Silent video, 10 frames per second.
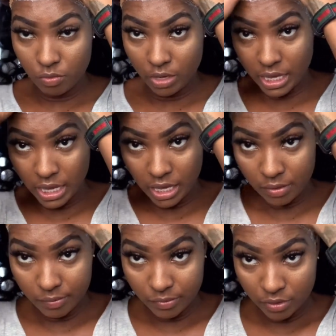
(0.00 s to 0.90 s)
wig.
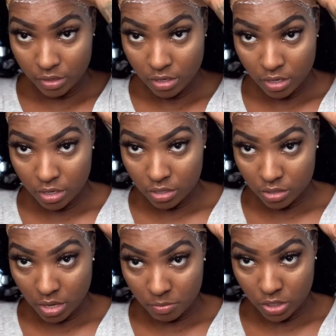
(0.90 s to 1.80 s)

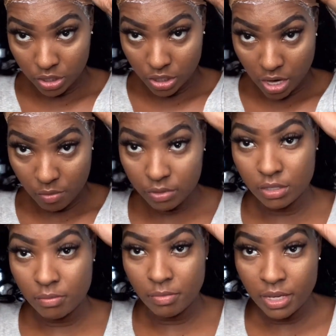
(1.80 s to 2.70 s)
So I'm going to start with
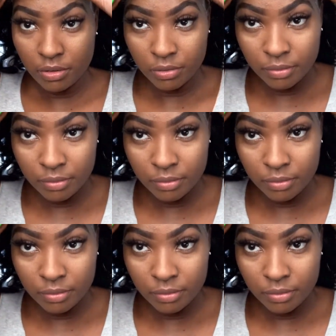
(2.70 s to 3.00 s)
the middle,